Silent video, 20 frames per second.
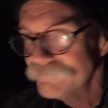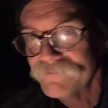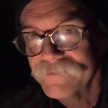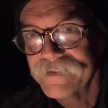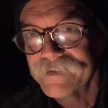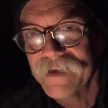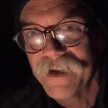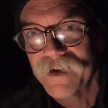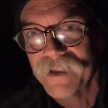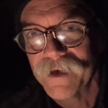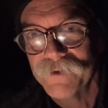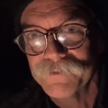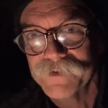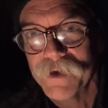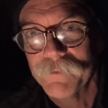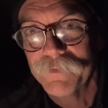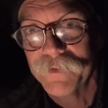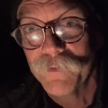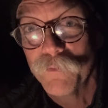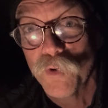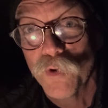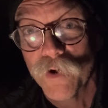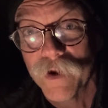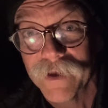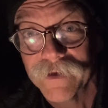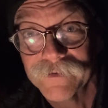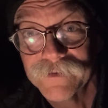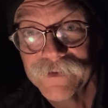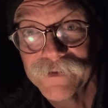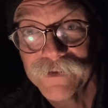sun comes up in the
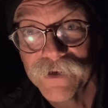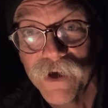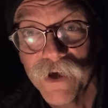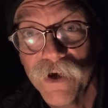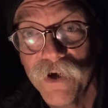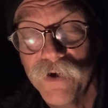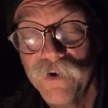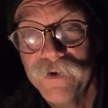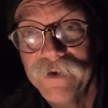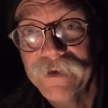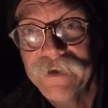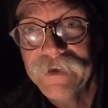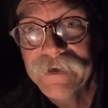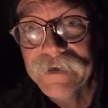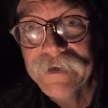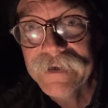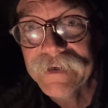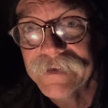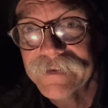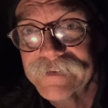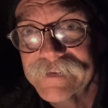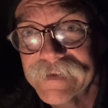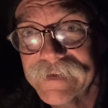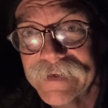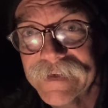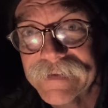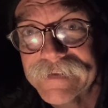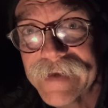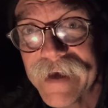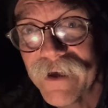morning. So it's going
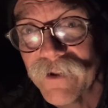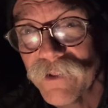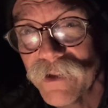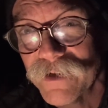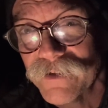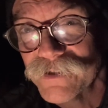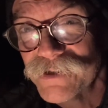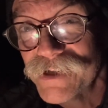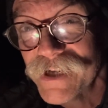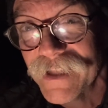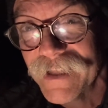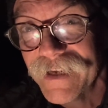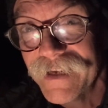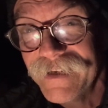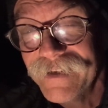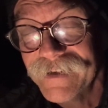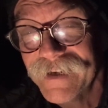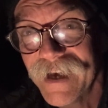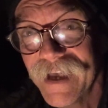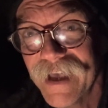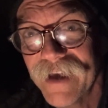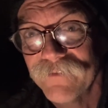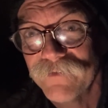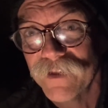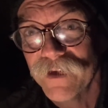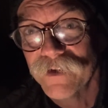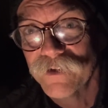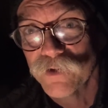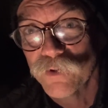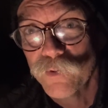to get down a little chilly. I have
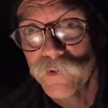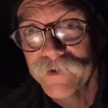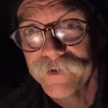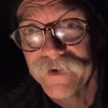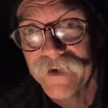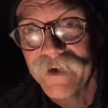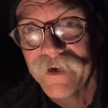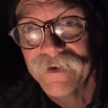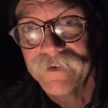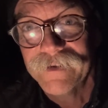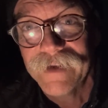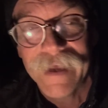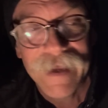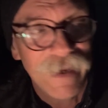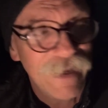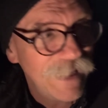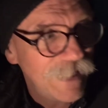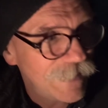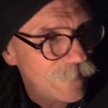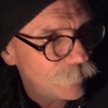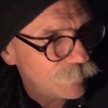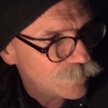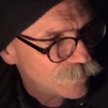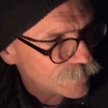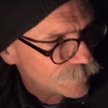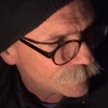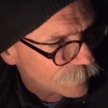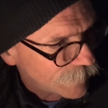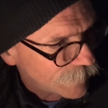the underquilt on, and I'm using